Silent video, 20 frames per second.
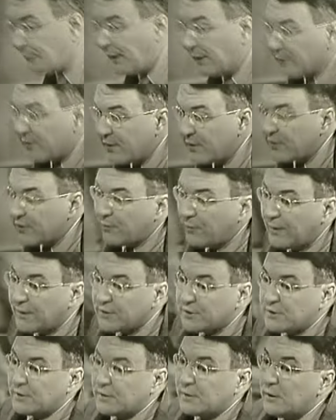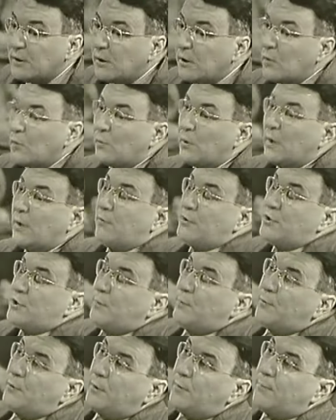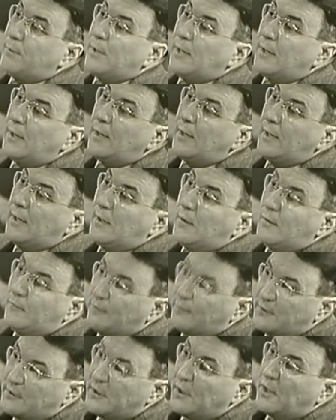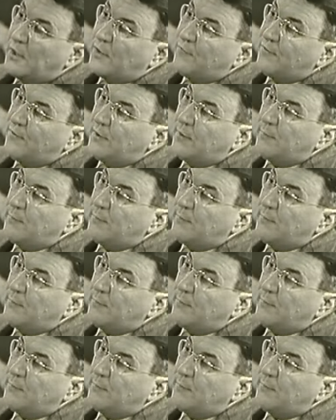Peterson's question, where would you put ballet, well, photography